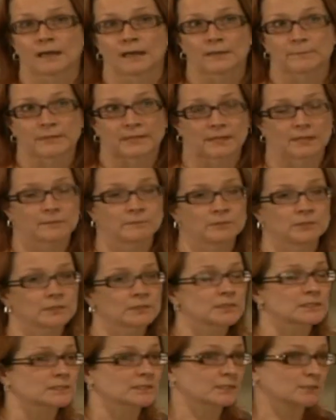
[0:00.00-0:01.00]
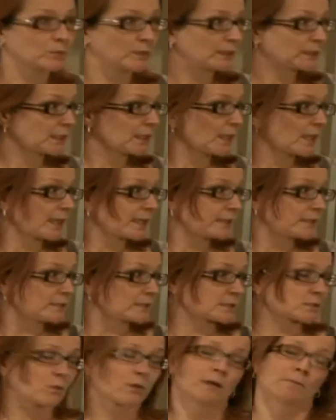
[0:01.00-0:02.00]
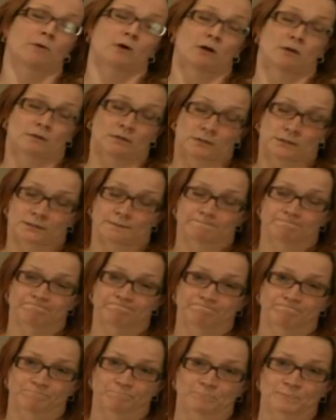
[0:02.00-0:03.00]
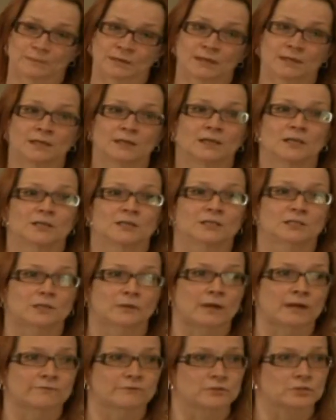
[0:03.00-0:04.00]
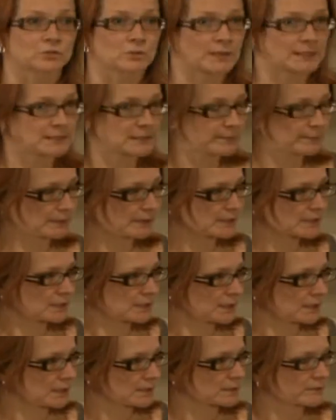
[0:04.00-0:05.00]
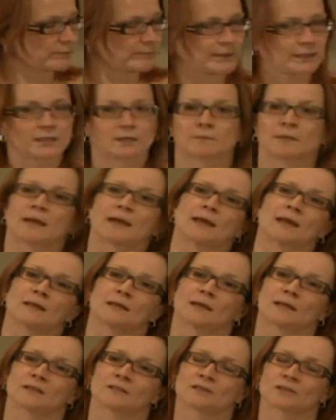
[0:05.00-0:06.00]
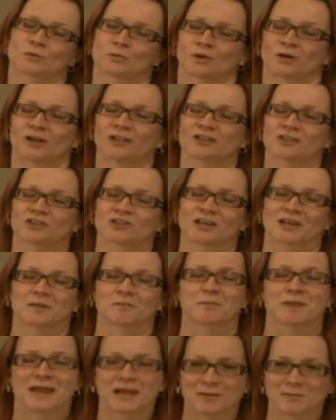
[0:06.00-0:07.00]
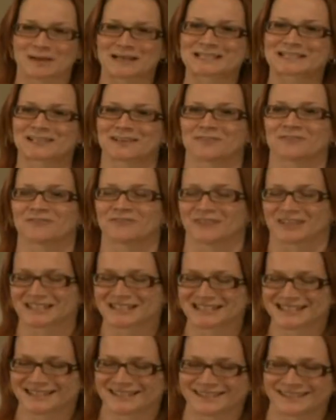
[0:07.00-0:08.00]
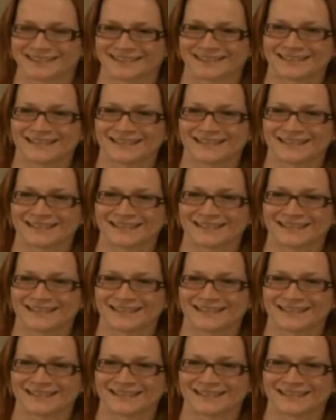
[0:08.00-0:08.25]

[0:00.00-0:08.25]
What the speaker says: I became known as the squiggly line in the square box. So after 20 plus years of beating my head against the wall and trying to make myself fit,